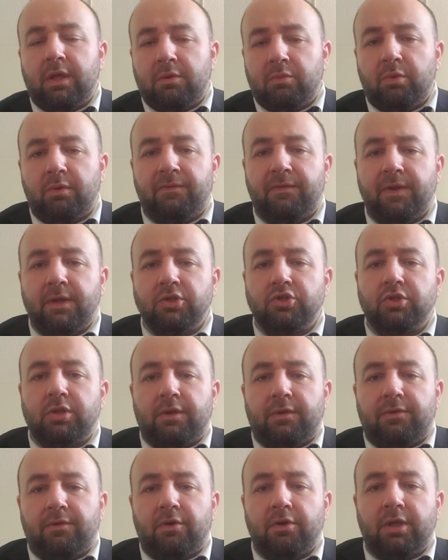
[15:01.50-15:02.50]
and we finish the
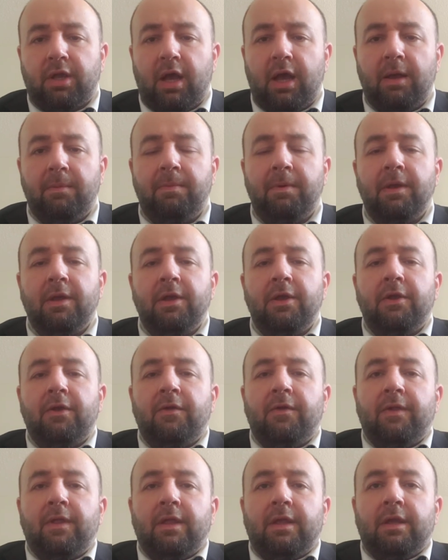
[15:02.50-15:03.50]
third cup,
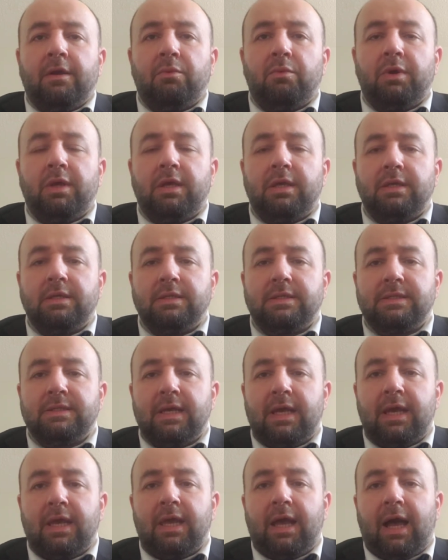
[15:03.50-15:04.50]
we
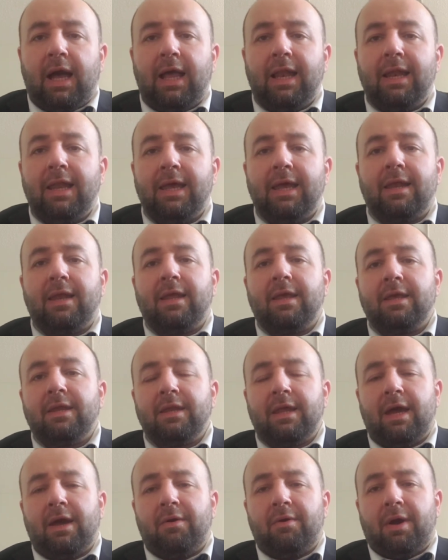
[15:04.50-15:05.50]
say Hallel.
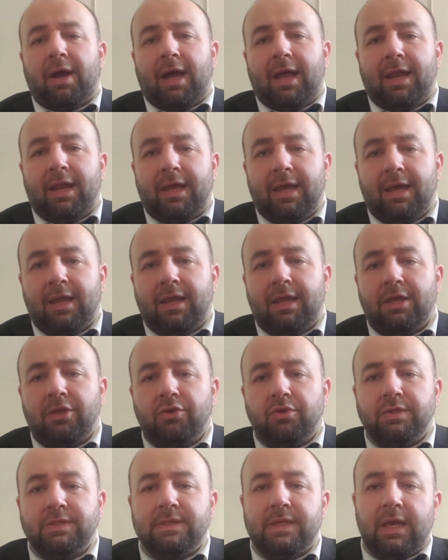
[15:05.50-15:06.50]
Now, Hallel,
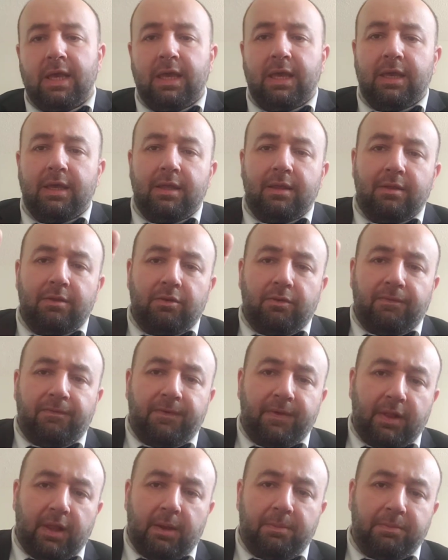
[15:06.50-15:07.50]
you
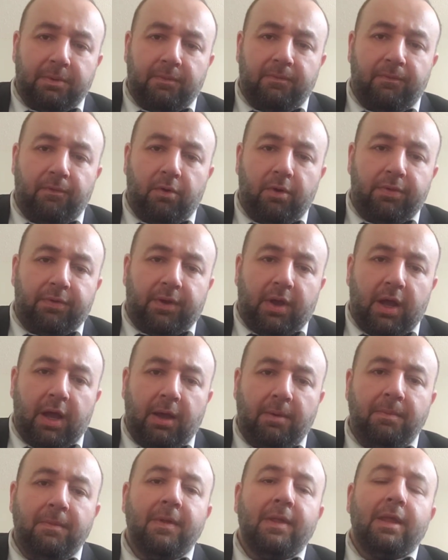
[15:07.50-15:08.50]
fill up the fourth
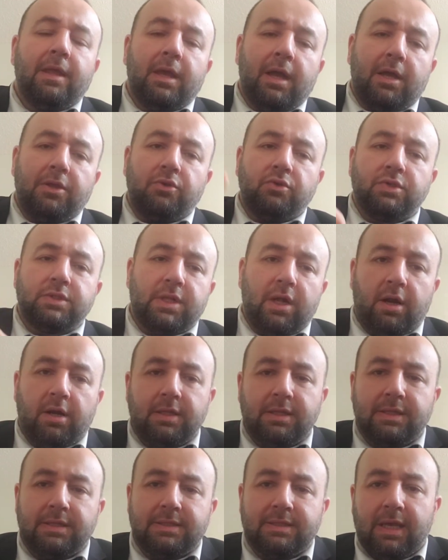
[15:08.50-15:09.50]
cup and you
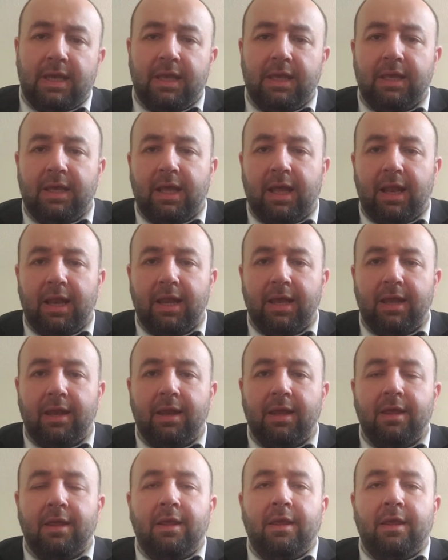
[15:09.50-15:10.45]
start saying Hallel.